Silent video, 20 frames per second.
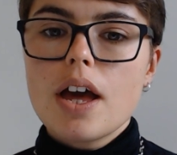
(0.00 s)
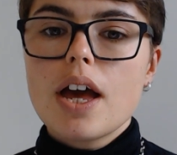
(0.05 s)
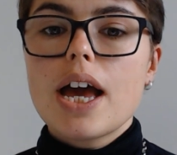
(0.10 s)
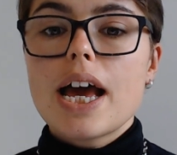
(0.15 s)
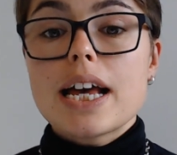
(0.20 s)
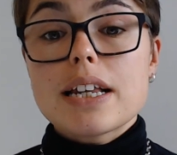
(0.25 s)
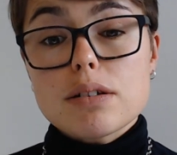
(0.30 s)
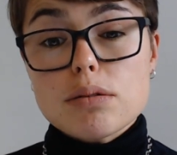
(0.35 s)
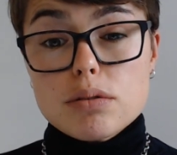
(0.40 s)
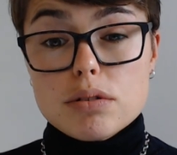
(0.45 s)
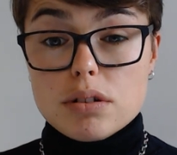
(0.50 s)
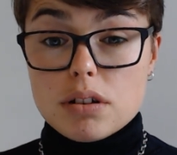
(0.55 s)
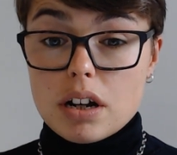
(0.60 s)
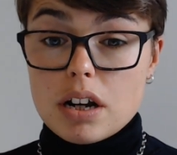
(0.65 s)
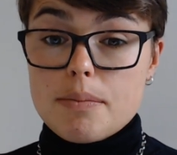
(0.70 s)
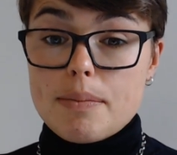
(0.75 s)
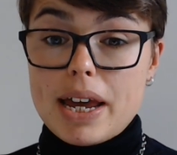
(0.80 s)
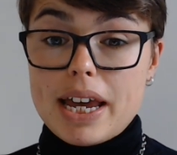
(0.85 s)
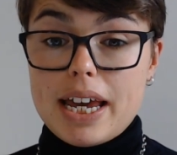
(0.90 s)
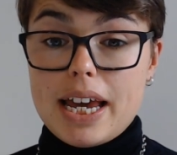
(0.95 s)
It's also going
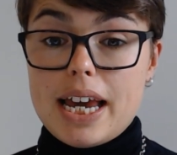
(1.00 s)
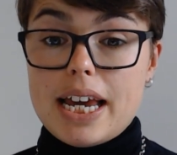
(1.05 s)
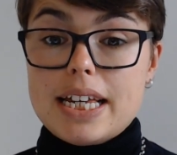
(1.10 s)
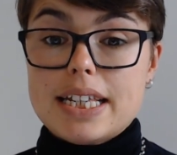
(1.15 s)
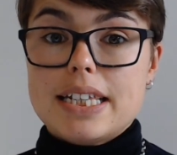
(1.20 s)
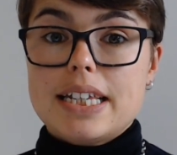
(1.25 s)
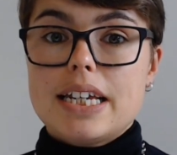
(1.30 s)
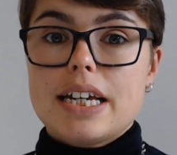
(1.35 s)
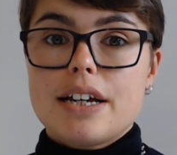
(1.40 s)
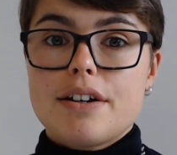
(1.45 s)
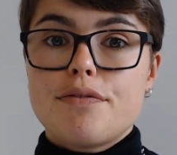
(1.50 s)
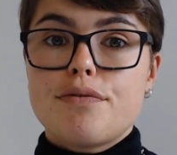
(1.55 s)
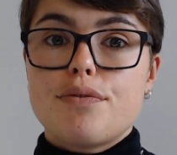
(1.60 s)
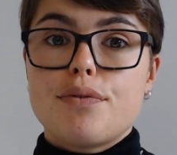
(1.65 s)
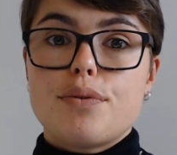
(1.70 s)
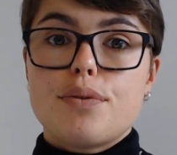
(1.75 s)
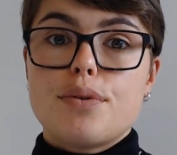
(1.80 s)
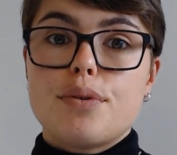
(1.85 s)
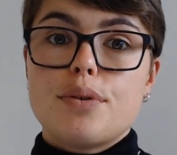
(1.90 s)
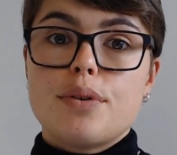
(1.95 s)
to make it easier
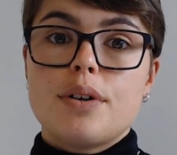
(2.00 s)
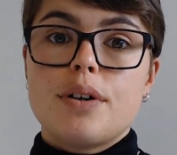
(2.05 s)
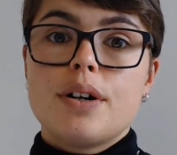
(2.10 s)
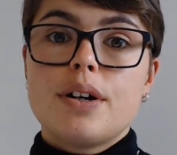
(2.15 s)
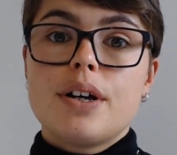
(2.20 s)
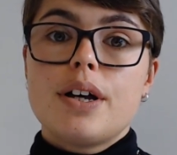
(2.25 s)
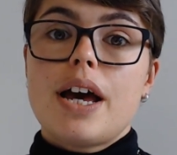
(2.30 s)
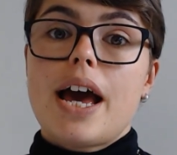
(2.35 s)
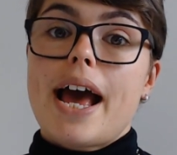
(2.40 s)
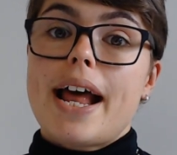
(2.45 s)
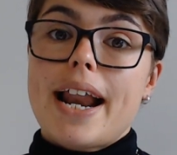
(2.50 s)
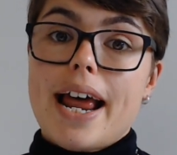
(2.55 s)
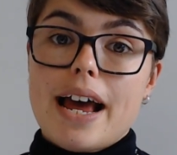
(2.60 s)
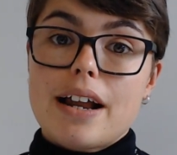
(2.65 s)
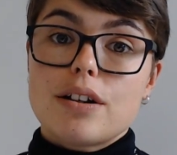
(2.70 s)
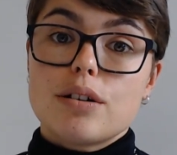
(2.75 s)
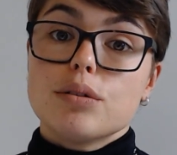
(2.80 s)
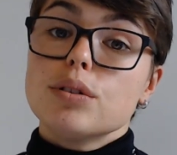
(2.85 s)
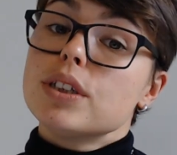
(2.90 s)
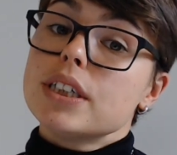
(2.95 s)
for an
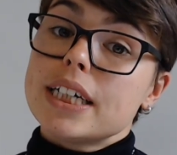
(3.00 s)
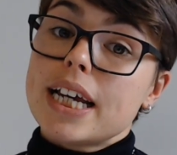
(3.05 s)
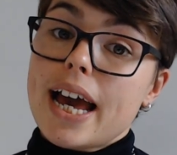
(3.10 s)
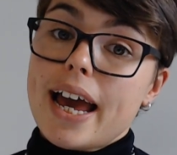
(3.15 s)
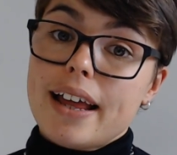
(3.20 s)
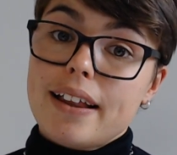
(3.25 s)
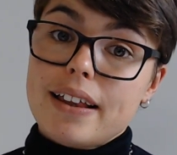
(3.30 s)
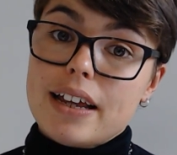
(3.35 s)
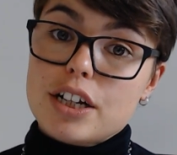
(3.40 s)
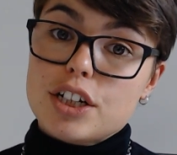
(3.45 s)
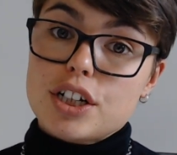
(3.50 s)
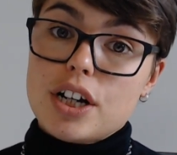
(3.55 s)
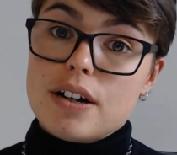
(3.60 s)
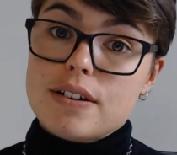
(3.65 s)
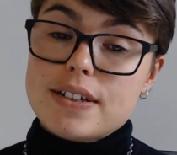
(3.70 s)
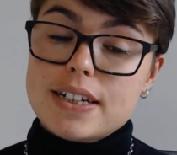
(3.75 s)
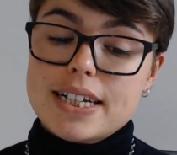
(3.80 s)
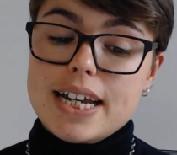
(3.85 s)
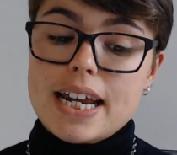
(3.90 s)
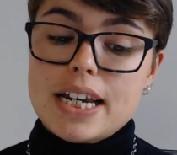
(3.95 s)
adult to gain that child's
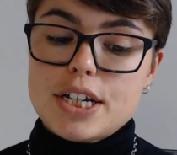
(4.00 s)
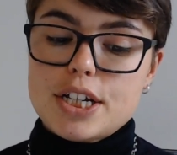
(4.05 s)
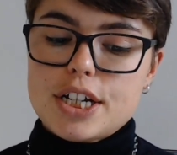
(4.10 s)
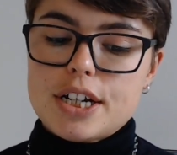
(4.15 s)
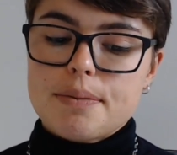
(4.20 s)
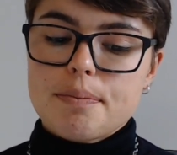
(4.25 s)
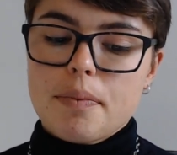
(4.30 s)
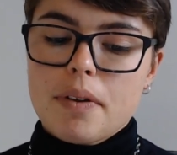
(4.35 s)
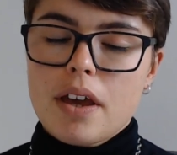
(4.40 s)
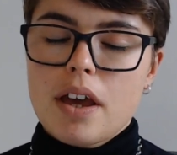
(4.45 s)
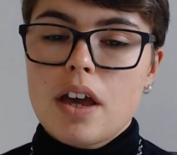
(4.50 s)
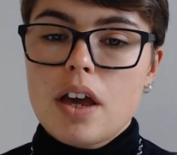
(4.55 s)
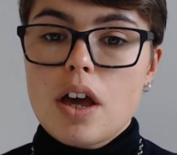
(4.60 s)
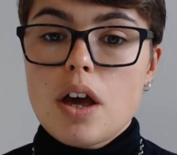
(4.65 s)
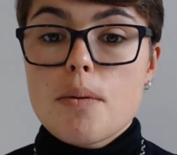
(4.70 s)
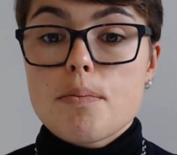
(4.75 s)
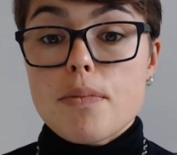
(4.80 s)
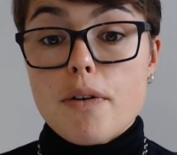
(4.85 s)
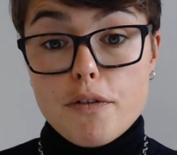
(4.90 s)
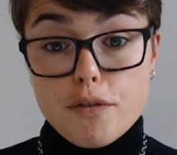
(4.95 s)
attention.
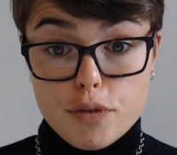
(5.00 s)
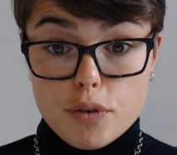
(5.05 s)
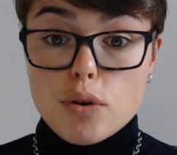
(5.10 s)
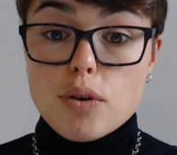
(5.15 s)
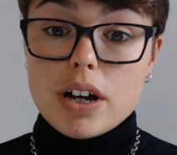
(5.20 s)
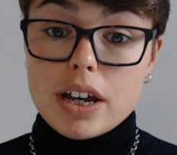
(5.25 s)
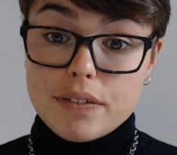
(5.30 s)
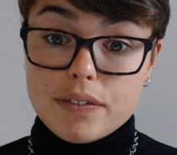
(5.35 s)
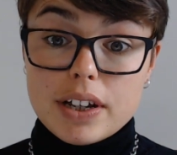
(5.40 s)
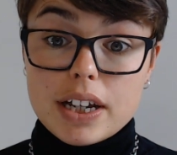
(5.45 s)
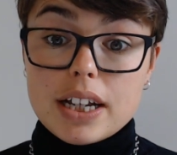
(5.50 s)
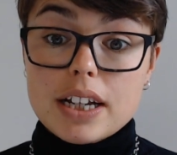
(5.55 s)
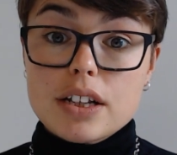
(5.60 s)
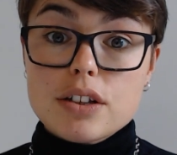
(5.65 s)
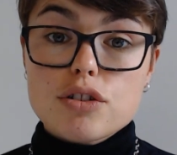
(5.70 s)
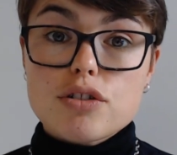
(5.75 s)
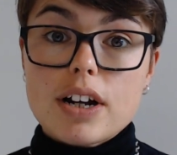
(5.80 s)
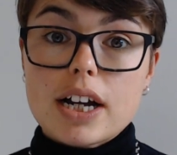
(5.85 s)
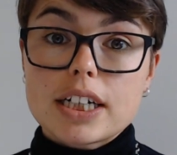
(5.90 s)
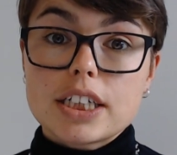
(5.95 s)
Before giving an
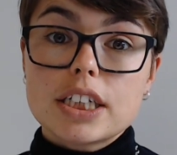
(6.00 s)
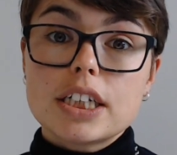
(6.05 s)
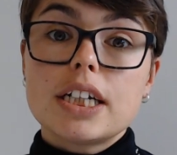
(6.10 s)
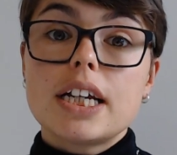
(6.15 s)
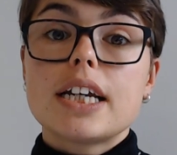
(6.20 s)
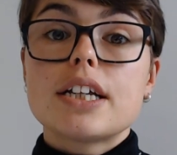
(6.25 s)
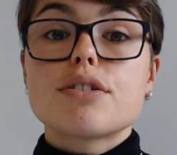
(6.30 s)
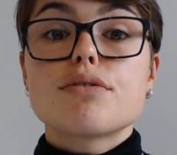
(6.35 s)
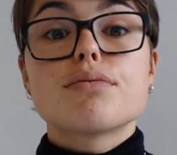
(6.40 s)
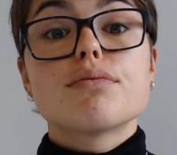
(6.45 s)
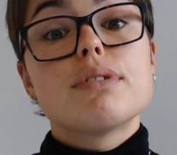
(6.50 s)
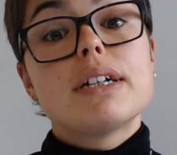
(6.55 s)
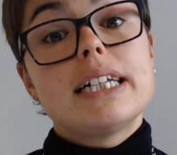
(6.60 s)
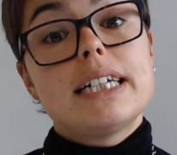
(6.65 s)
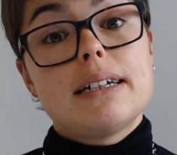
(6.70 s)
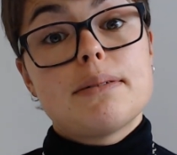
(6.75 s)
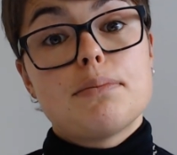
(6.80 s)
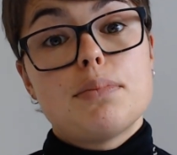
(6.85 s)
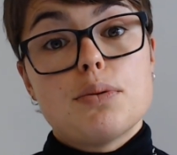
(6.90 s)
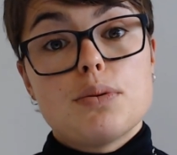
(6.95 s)
instruction, it's really
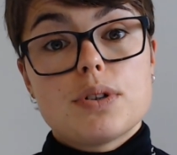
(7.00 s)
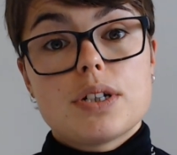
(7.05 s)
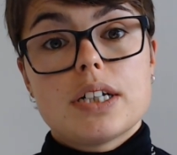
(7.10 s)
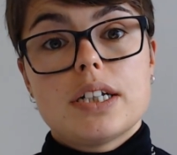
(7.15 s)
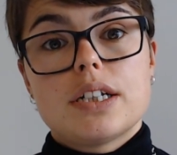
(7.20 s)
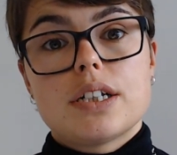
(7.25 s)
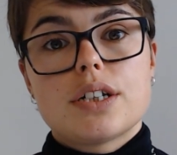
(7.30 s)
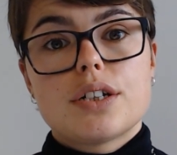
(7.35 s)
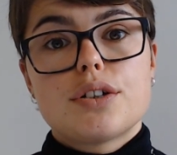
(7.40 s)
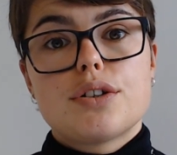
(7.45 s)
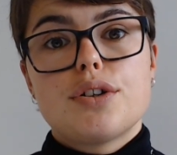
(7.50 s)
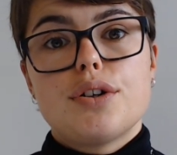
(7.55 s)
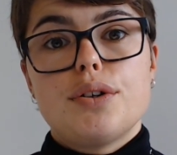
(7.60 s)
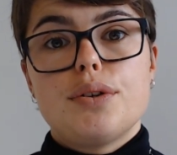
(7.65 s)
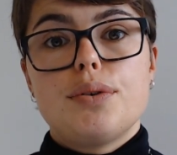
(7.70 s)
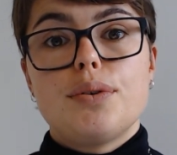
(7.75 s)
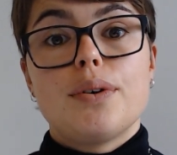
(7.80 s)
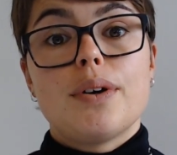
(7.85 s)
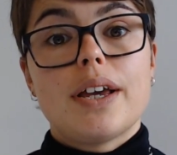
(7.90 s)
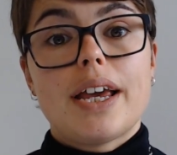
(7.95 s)
important
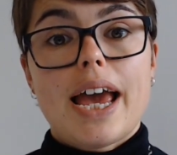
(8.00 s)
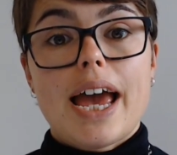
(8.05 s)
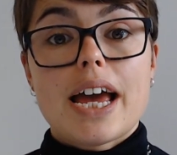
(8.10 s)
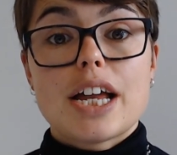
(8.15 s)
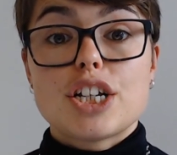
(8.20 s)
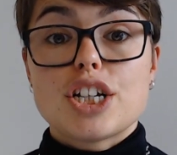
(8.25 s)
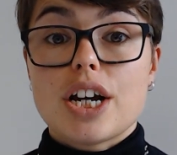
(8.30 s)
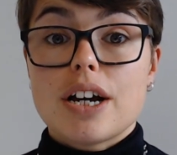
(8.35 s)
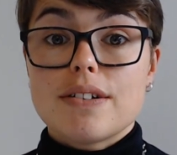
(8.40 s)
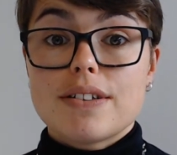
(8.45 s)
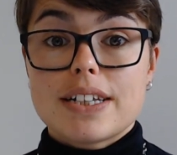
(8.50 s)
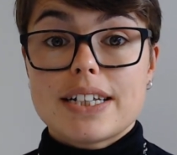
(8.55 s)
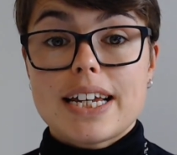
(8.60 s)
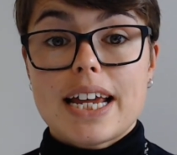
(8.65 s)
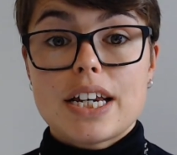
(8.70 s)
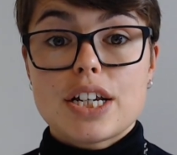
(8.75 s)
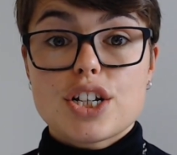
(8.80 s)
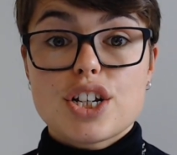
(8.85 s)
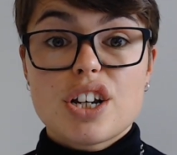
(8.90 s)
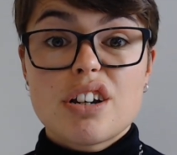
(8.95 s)
to get a child's
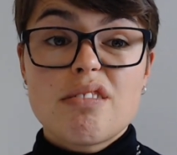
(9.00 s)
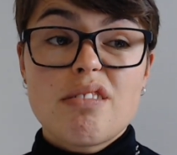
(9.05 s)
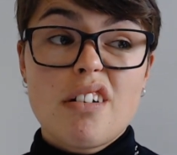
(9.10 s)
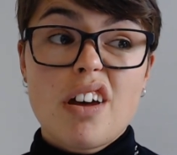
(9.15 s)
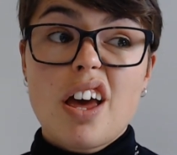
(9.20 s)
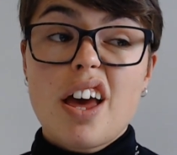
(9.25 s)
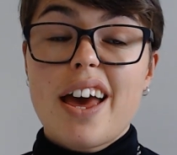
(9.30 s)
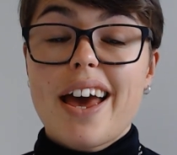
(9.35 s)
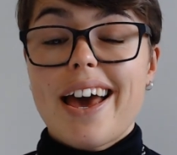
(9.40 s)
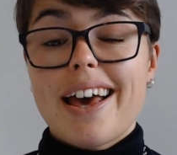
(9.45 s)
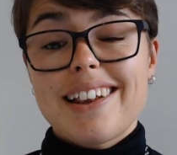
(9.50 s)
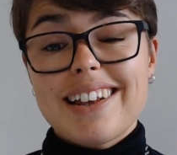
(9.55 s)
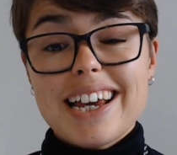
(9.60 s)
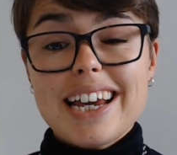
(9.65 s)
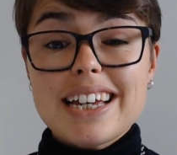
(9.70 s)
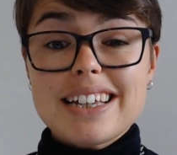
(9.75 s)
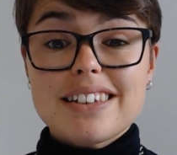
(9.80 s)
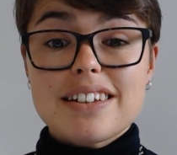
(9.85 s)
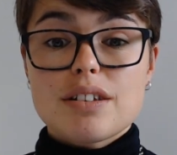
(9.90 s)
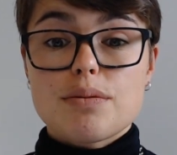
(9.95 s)
attention, and the
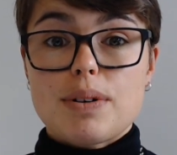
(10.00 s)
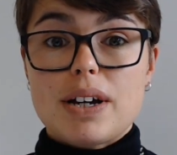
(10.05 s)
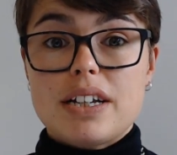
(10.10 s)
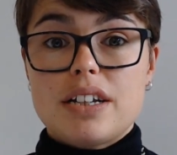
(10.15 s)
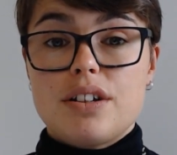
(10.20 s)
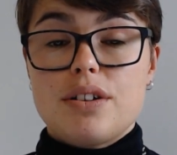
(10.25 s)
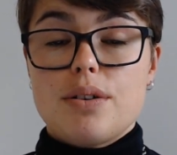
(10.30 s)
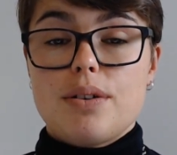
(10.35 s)
easiest way to do